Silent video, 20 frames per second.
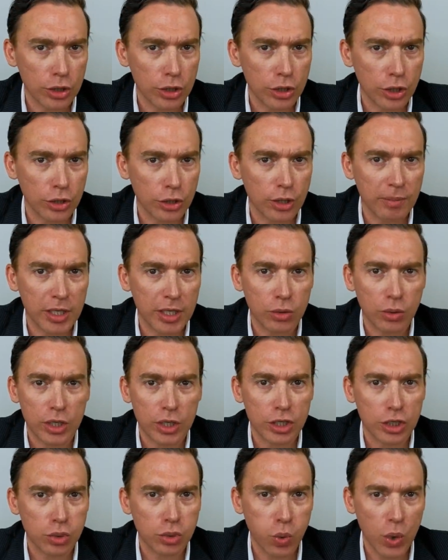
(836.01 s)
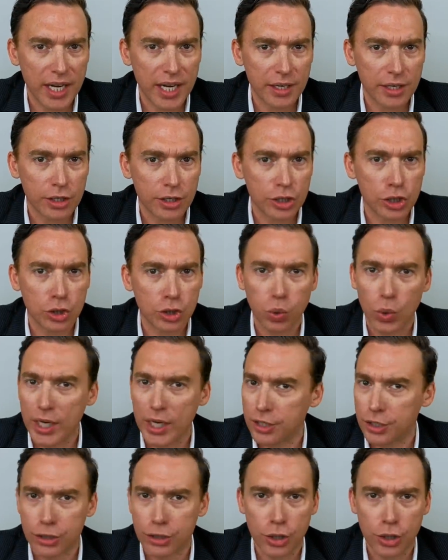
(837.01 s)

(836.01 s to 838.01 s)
to turn them into a sweet, sweet